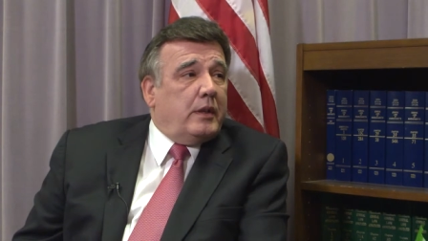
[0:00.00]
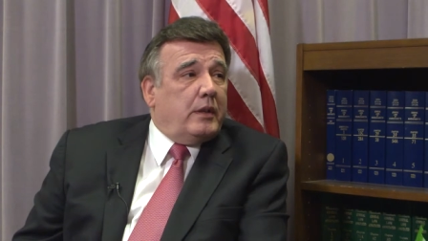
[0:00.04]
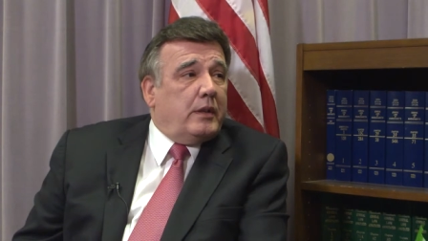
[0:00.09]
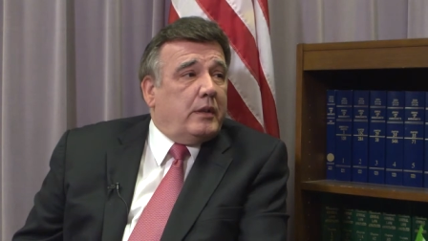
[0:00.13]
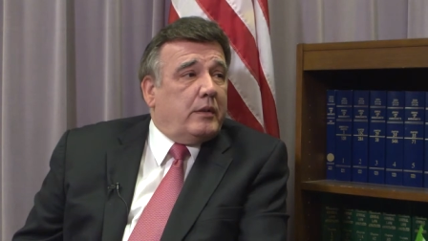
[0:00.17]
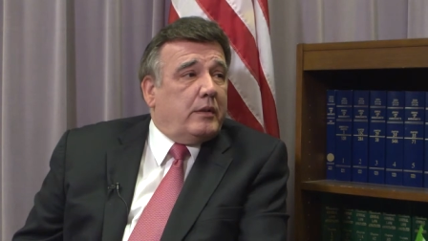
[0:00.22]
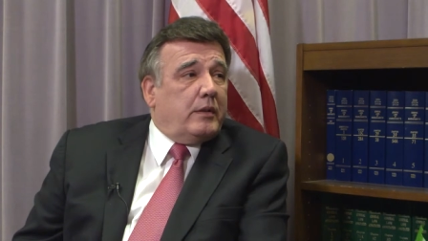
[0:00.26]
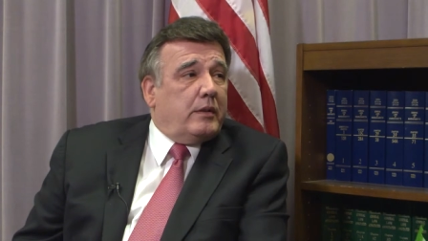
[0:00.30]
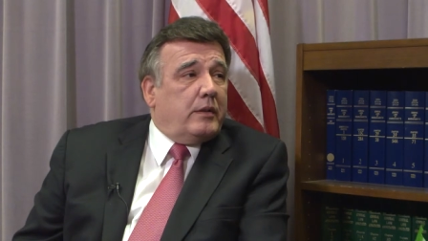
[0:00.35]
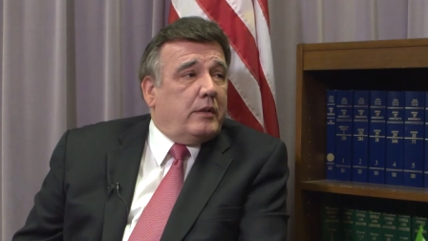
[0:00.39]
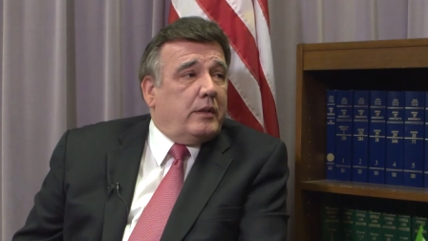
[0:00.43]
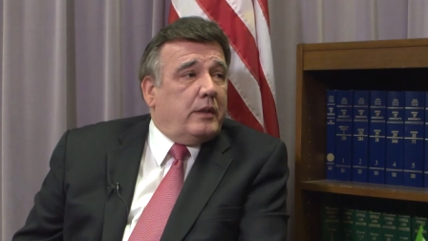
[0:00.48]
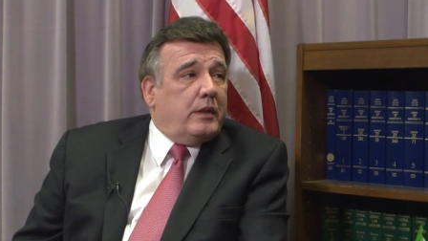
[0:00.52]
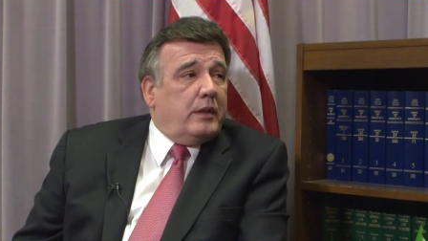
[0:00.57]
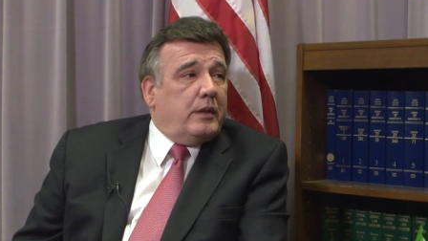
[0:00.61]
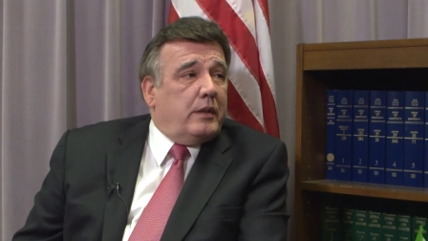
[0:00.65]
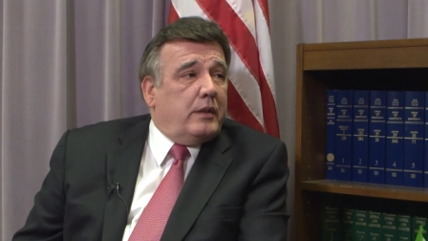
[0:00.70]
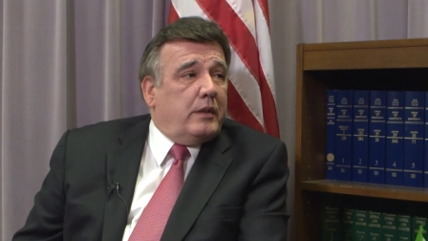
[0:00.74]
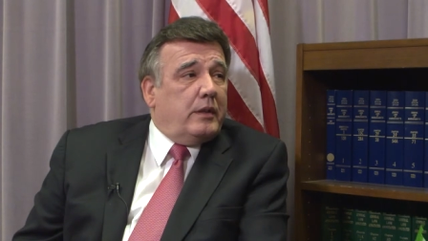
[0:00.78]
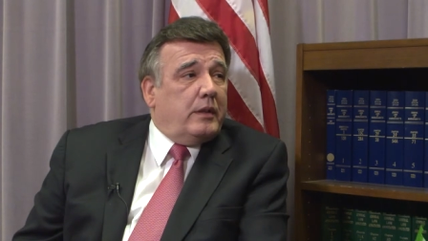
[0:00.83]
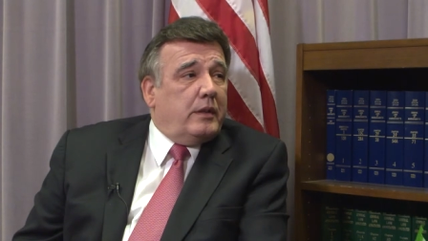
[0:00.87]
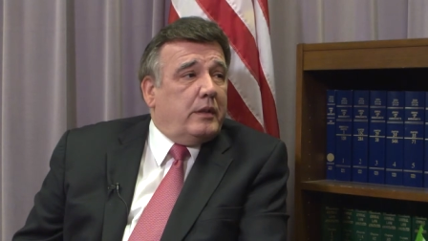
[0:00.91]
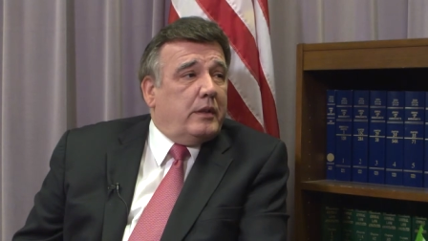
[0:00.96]
there
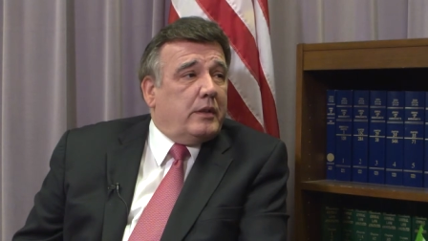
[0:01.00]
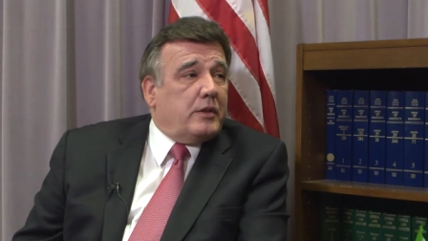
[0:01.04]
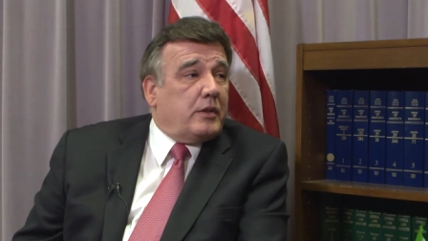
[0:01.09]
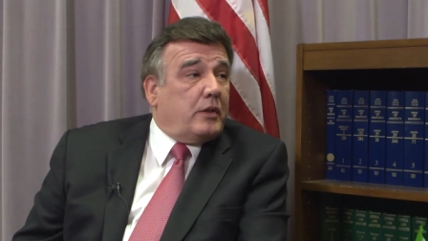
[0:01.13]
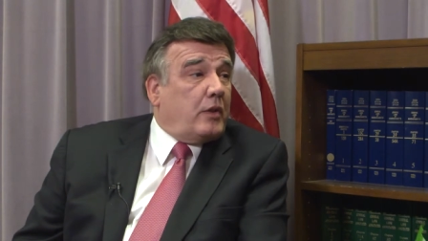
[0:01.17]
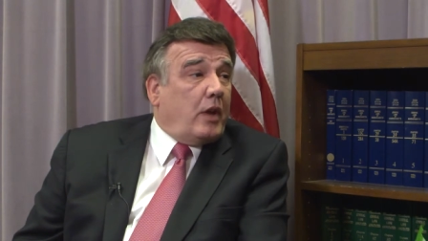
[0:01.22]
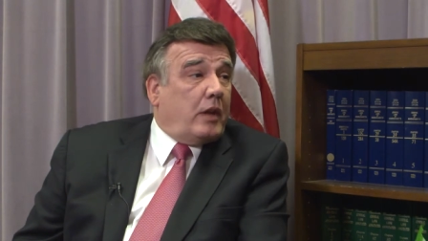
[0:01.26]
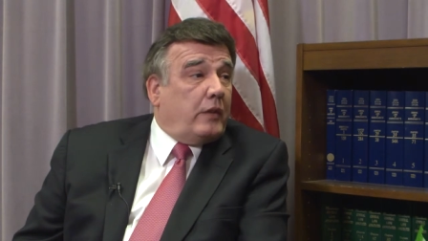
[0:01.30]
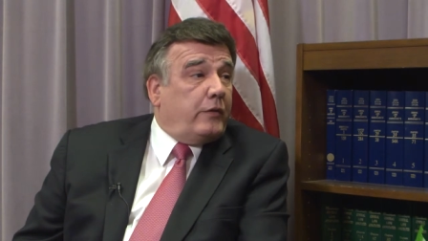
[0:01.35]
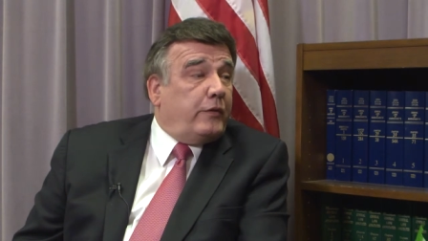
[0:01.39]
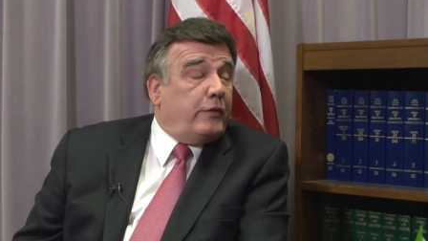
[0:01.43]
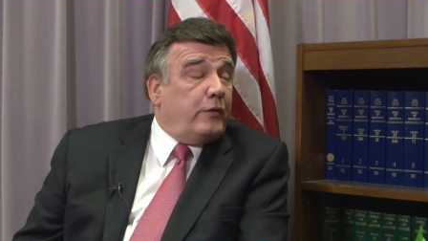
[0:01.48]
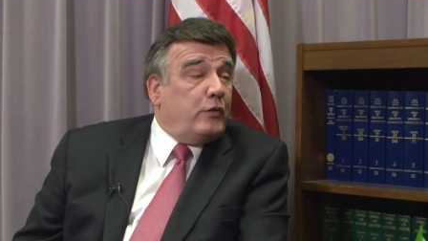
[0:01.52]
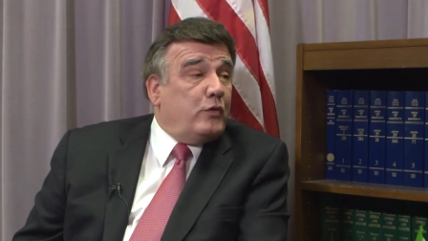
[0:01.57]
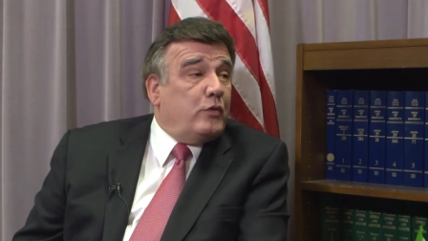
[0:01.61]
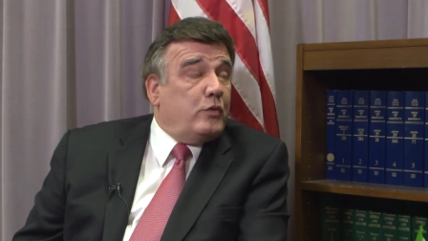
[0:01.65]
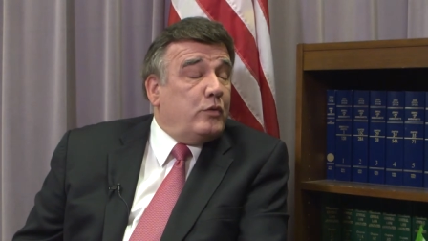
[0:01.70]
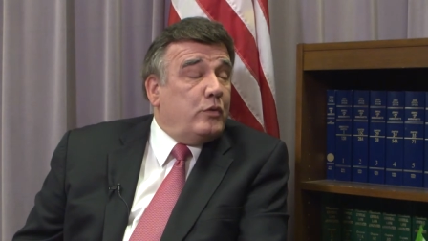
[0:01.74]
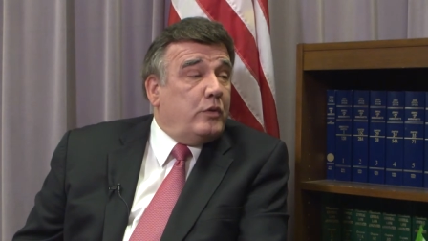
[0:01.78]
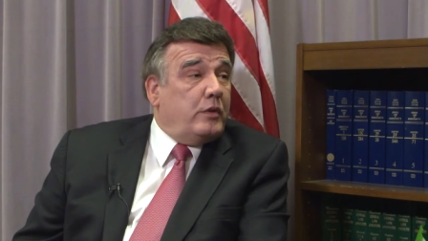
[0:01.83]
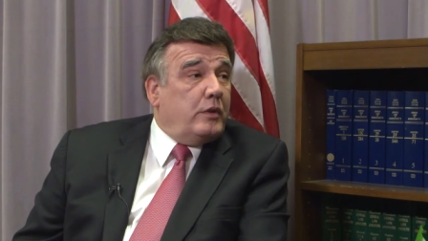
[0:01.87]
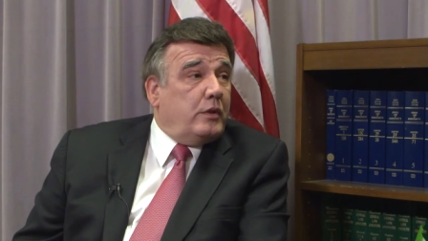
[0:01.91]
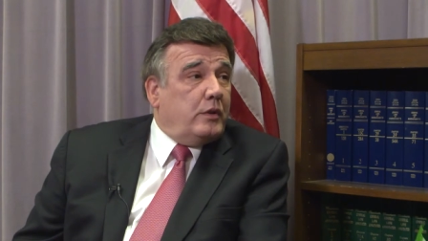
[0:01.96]
is a lot of
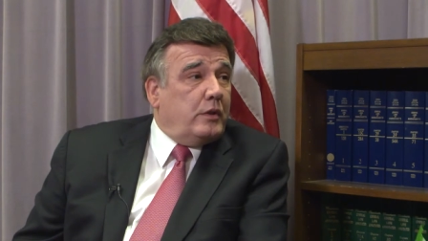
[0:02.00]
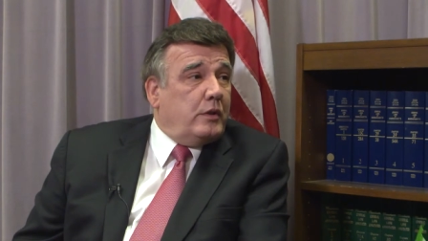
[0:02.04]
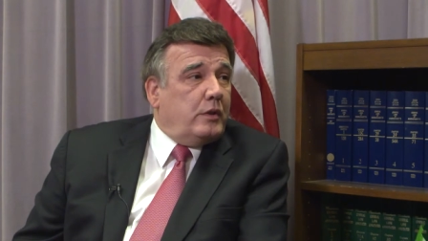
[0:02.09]
food